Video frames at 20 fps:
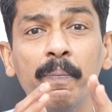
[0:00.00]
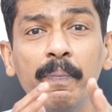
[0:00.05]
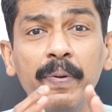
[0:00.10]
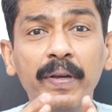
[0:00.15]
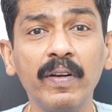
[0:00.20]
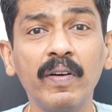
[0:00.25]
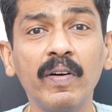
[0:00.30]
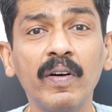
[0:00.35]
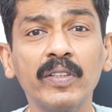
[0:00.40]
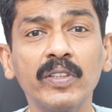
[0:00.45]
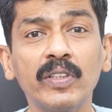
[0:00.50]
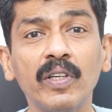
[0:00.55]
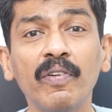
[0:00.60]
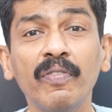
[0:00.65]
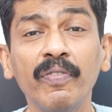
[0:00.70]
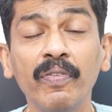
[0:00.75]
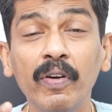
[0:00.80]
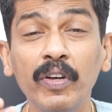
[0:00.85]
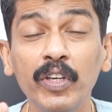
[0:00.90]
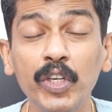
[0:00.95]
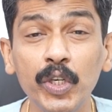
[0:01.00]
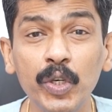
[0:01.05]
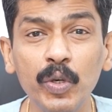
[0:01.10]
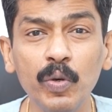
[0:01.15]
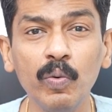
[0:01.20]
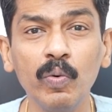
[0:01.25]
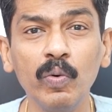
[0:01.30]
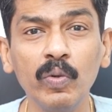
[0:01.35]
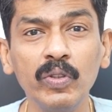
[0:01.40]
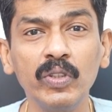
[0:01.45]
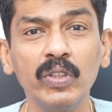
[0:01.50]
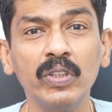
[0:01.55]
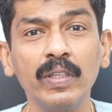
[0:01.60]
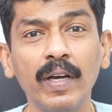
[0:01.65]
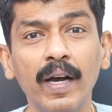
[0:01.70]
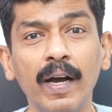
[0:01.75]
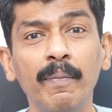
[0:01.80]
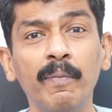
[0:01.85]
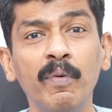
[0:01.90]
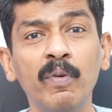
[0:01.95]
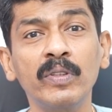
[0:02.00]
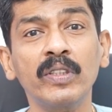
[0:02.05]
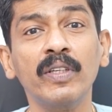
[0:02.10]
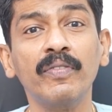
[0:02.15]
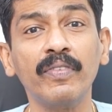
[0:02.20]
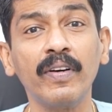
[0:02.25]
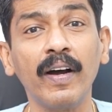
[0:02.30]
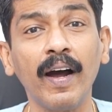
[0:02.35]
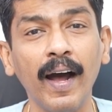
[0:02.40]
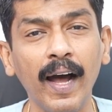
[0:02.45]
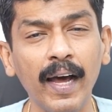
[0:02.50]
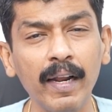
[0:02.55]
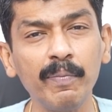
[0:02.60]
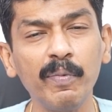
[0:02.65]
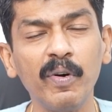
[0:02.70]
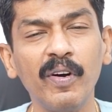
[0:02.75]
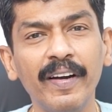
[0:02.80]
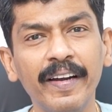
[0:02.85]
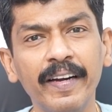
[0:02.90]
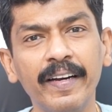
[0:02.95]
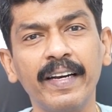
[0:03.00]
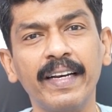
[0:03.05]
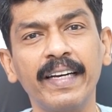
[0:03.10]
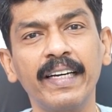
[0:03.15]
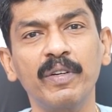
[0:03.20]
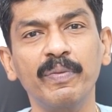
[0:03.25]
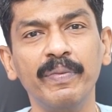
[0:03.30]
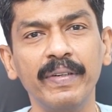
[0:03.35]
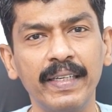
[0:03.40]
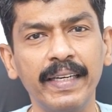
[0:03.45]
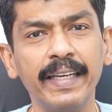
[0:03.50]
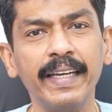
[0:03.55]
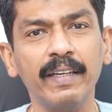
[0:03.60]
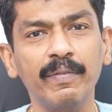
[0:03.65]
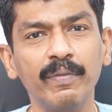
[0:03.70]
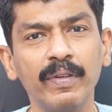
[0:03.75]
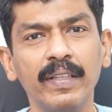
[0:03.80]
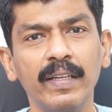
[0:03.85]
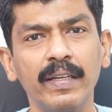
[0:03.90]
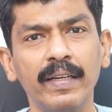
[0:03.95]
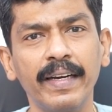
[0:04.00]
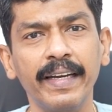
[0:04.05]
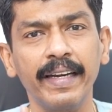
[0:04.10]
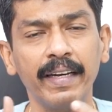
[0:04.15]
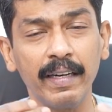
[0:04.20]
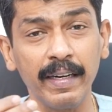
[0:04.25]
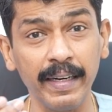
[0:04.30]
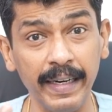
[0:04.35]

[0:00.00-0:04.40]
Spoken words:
because of huge amounts of carbohydrate we take with the diet,